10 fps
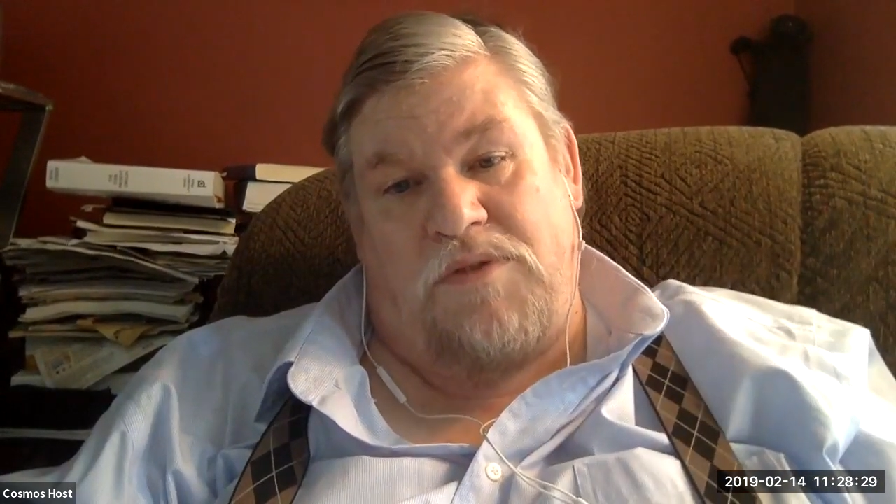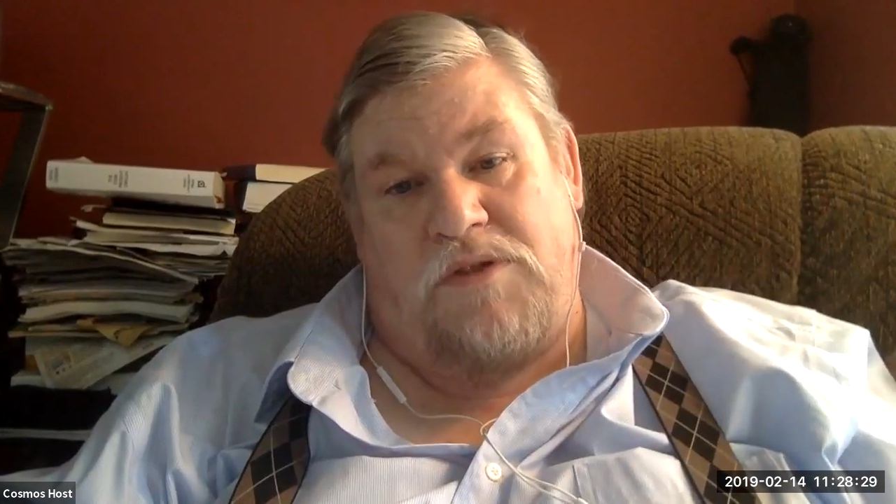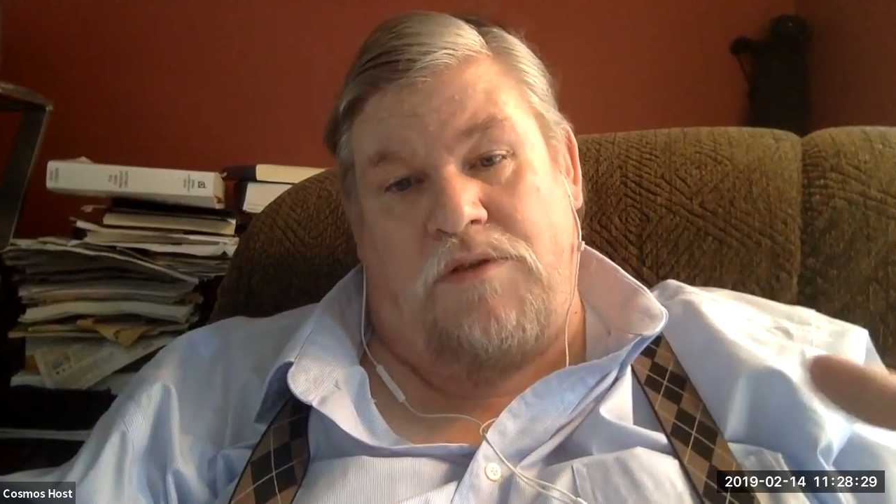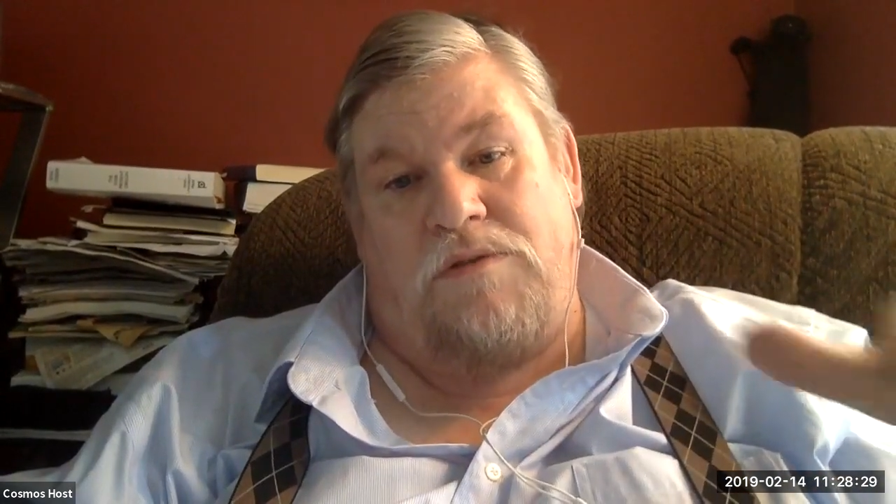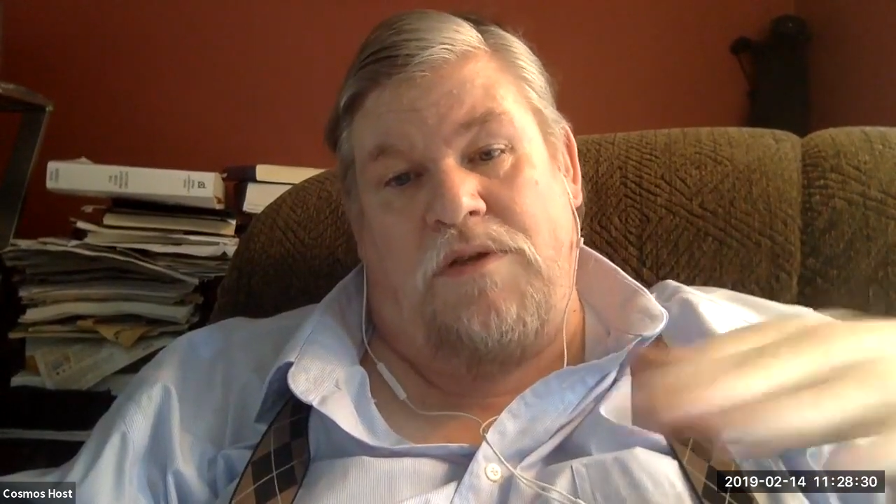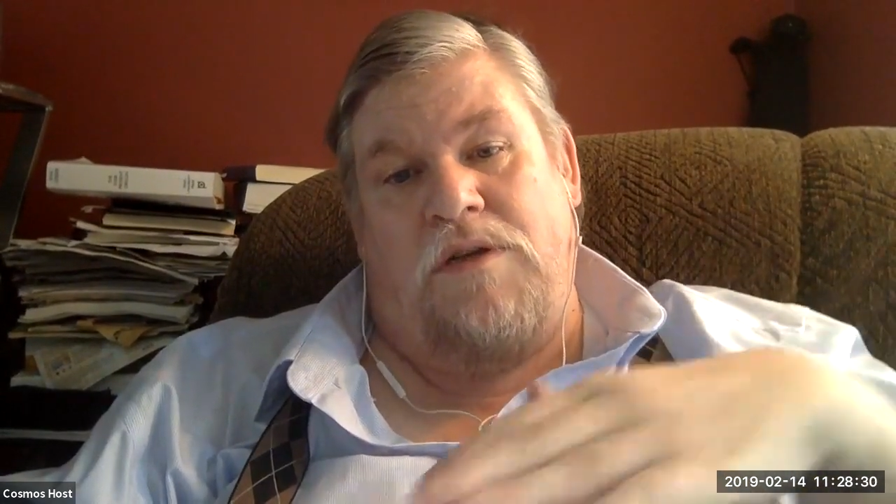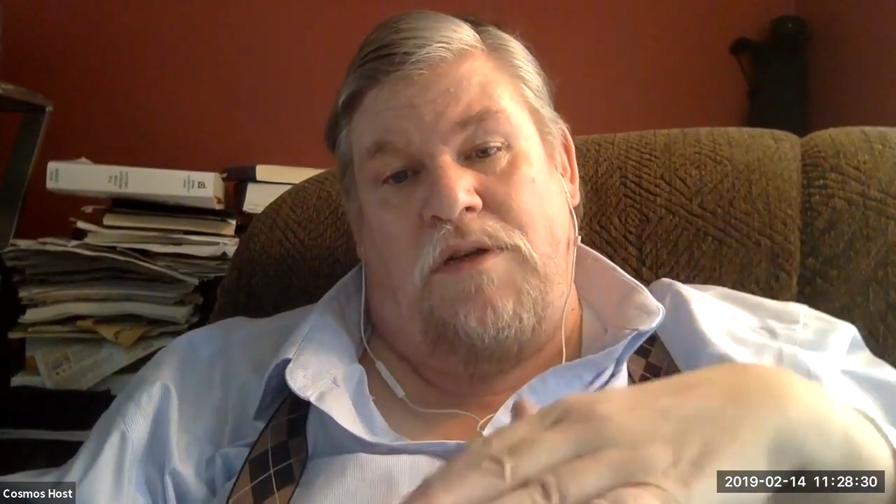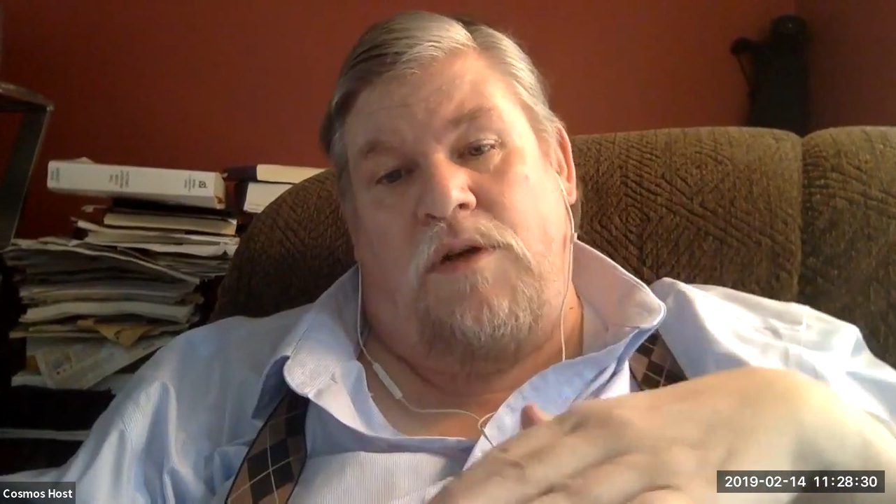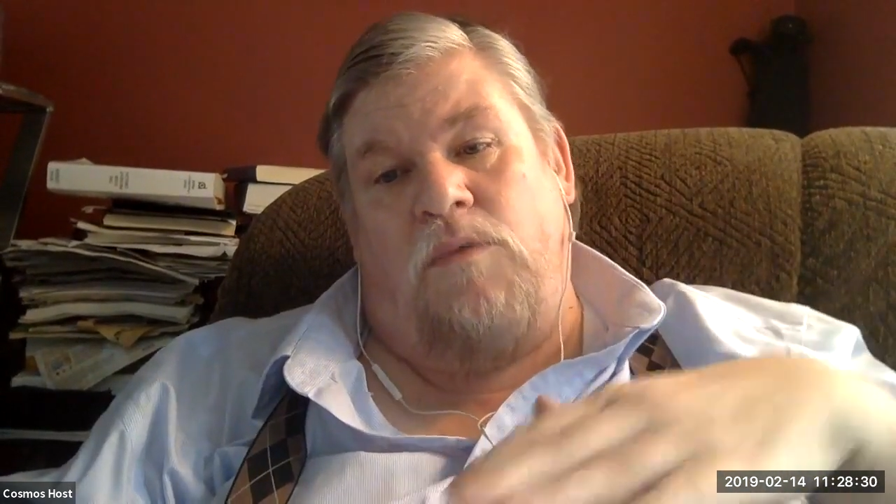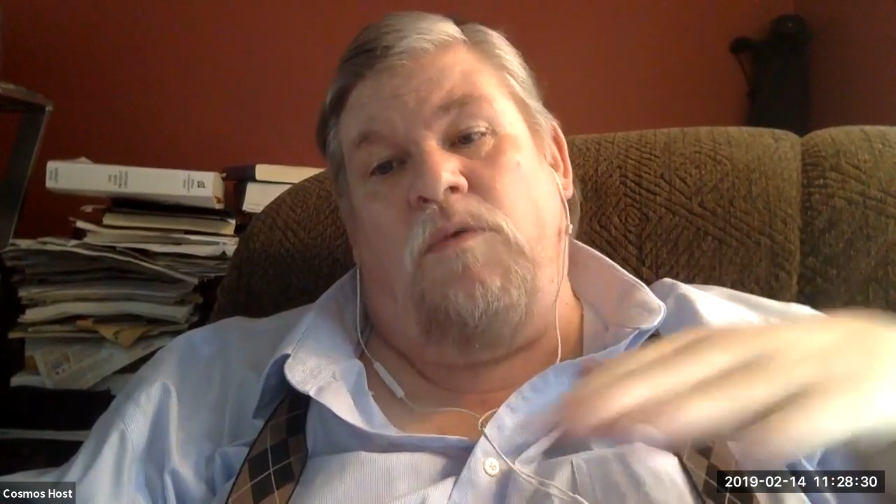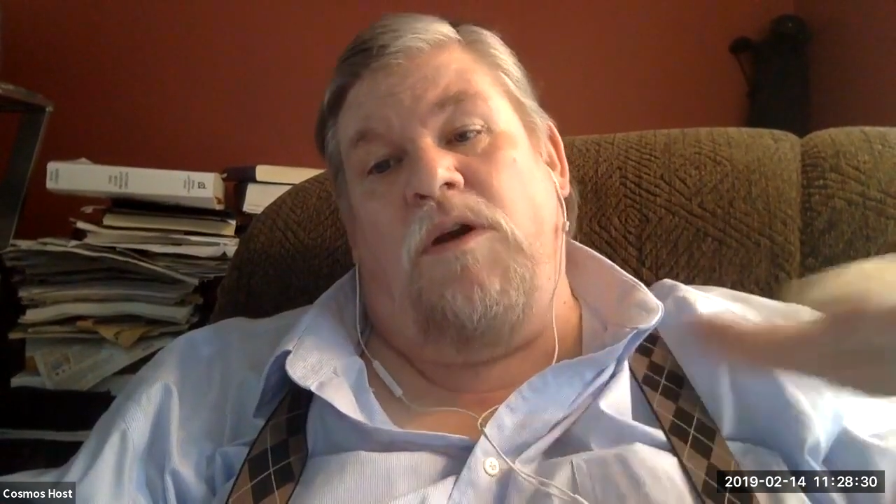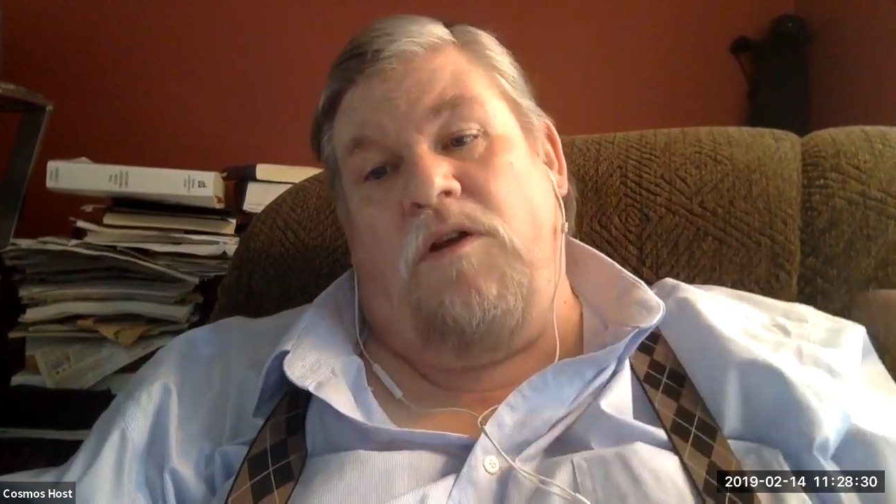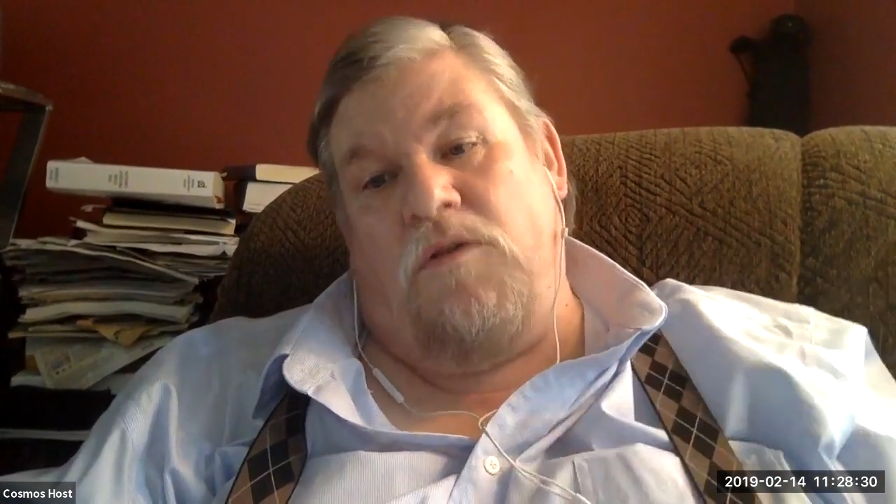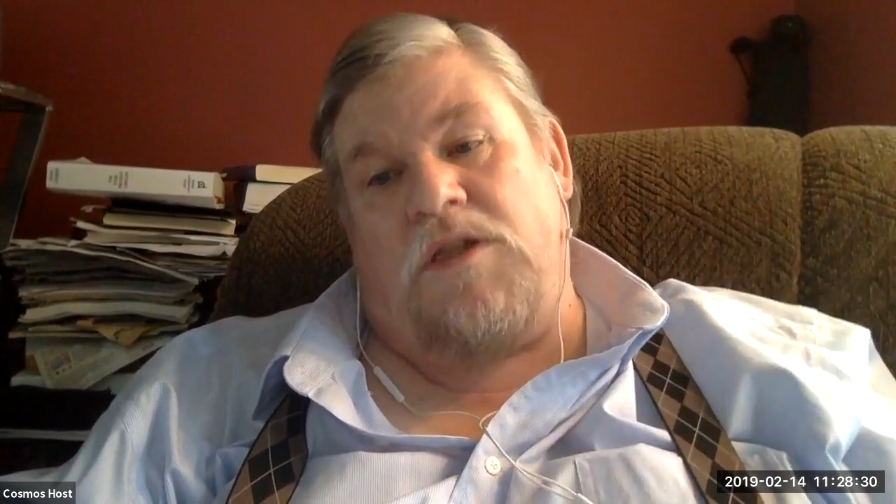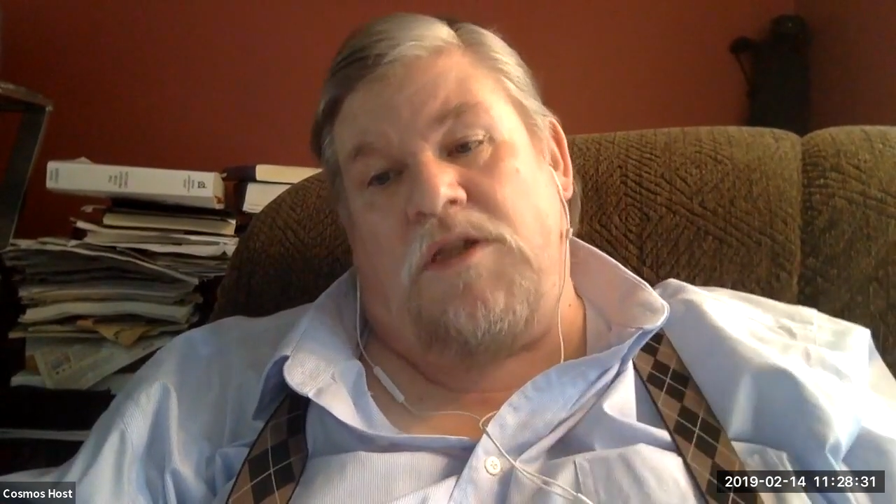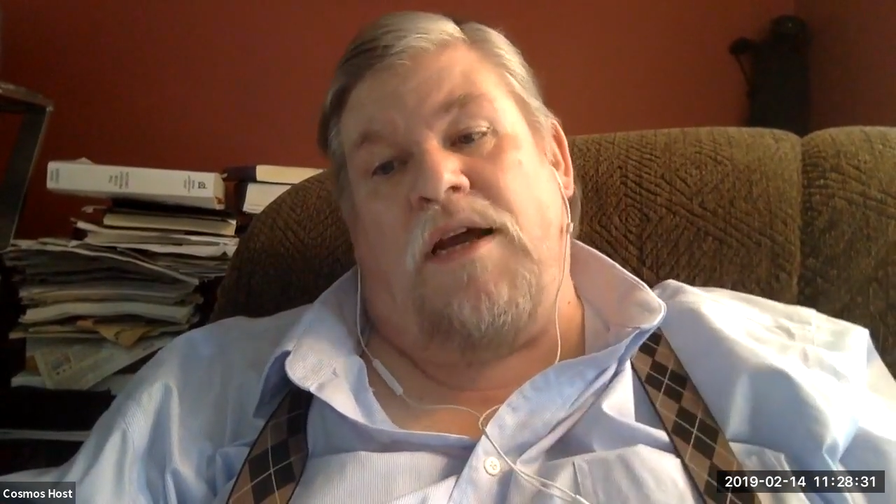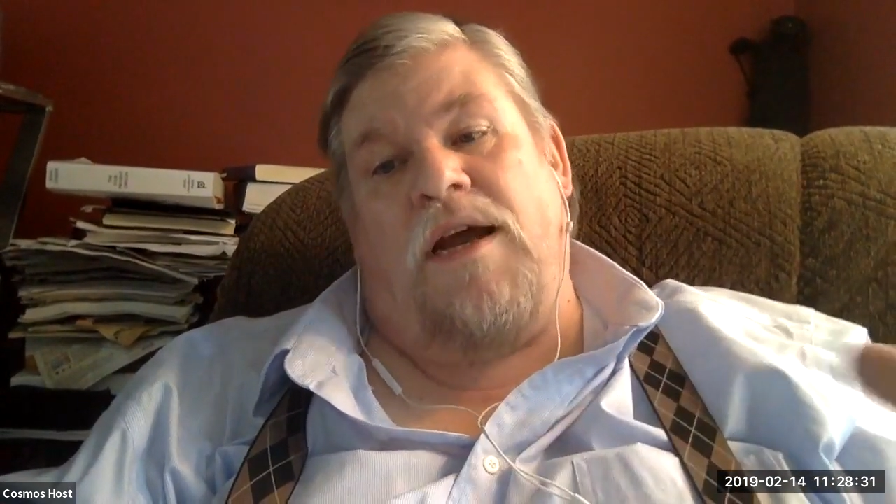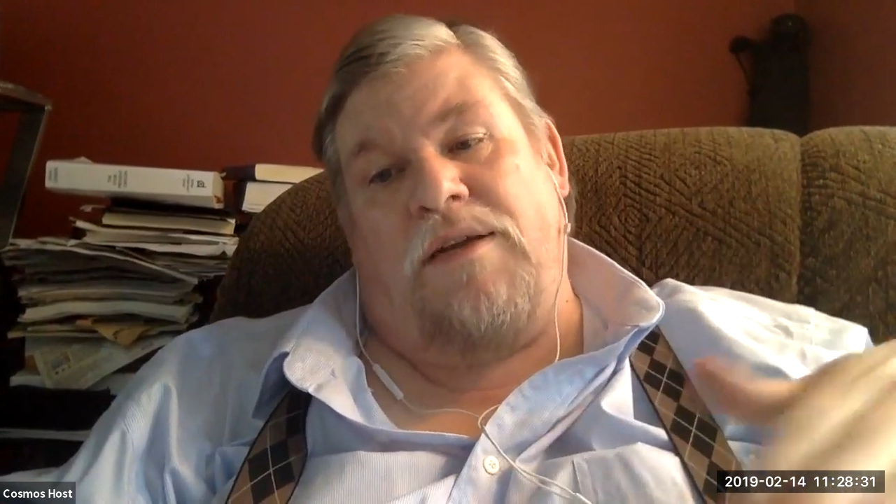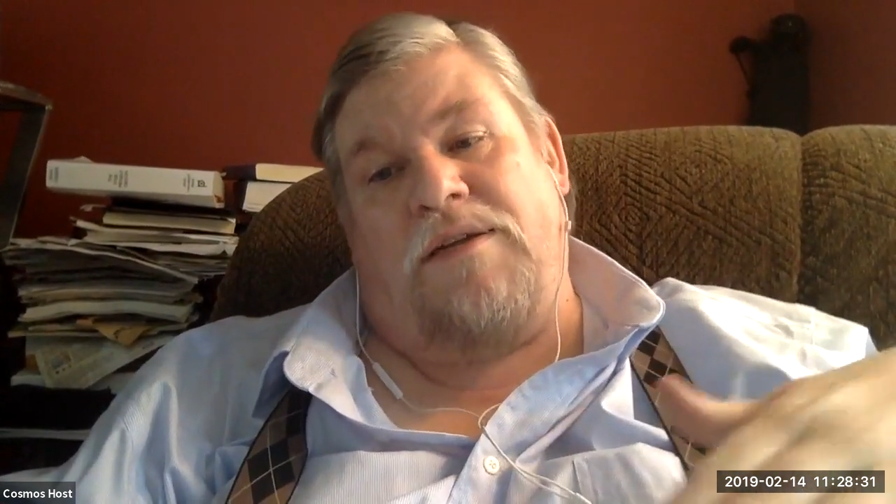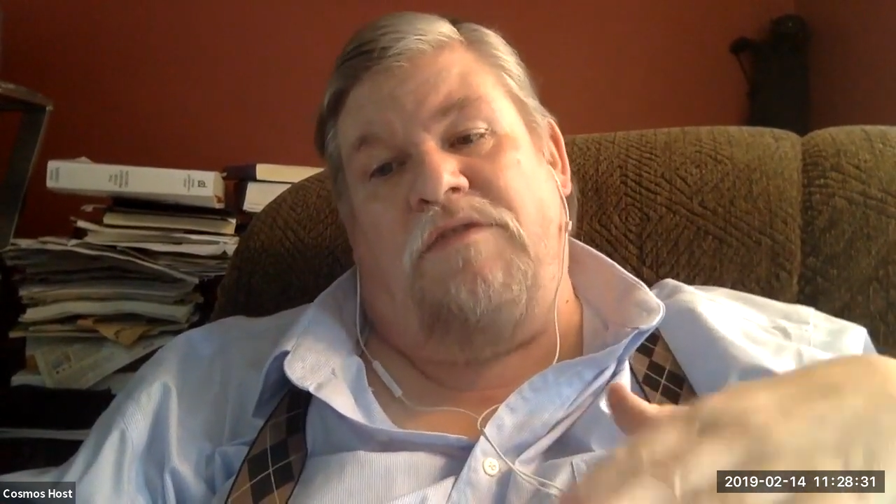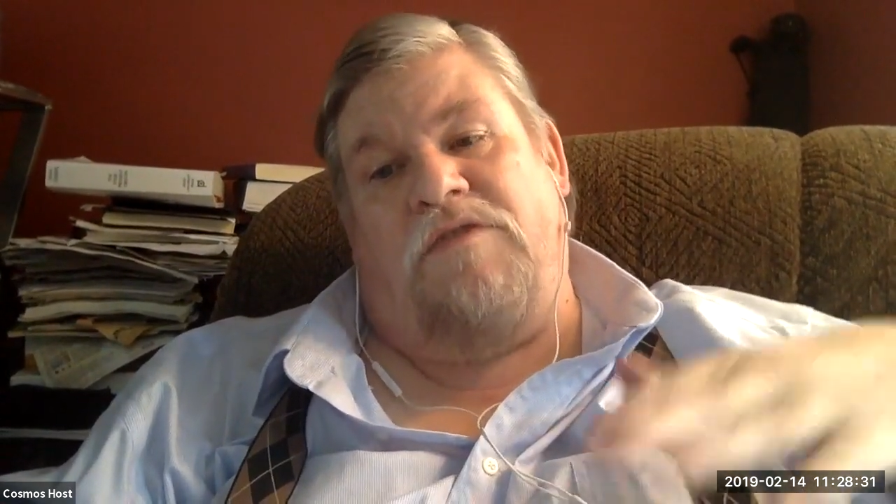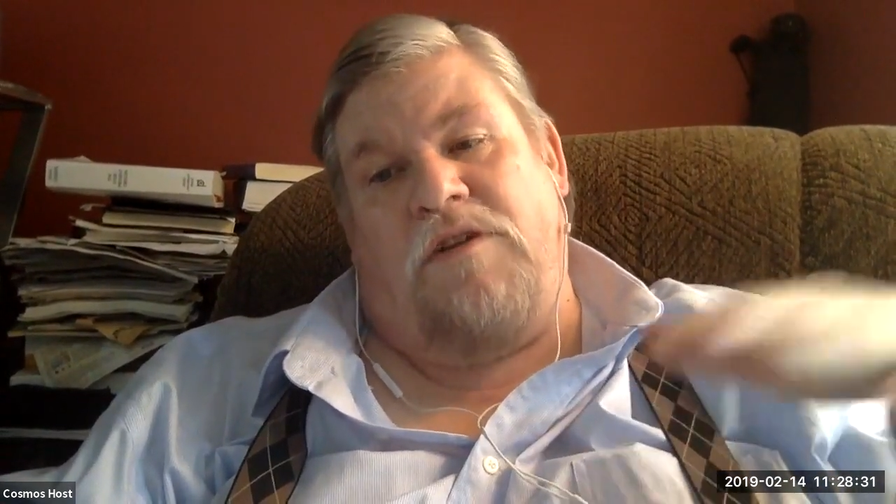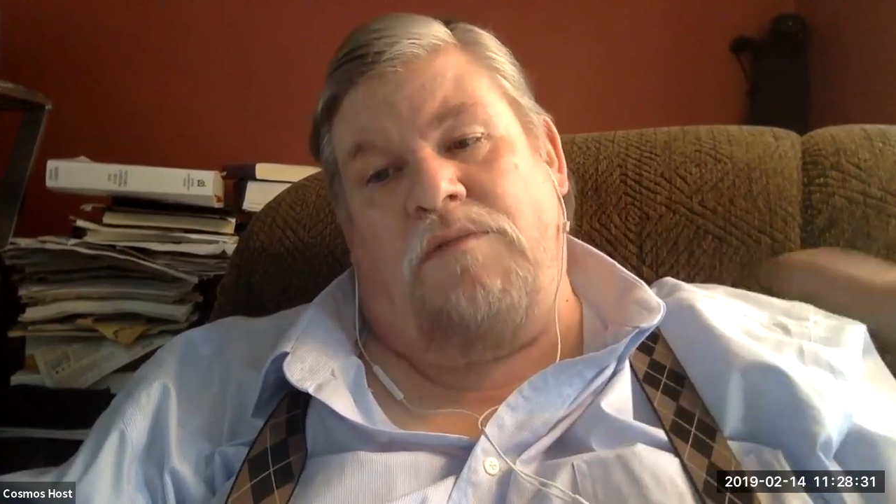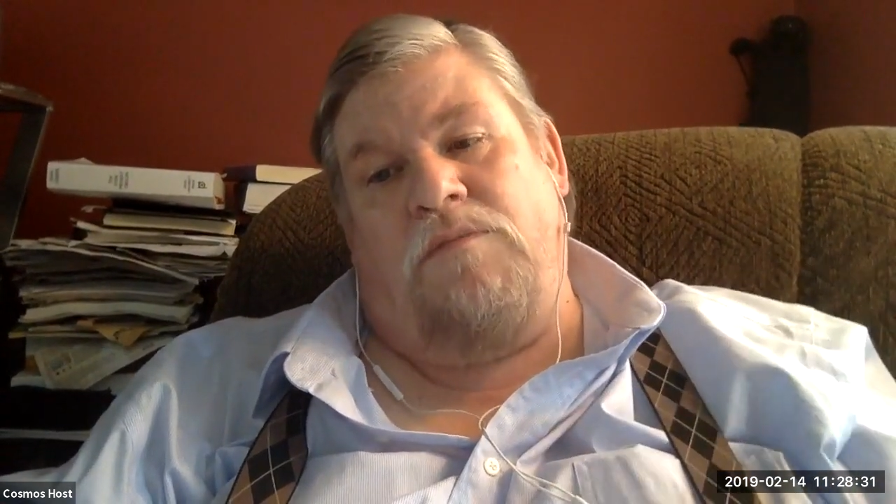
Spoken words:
So we looked at different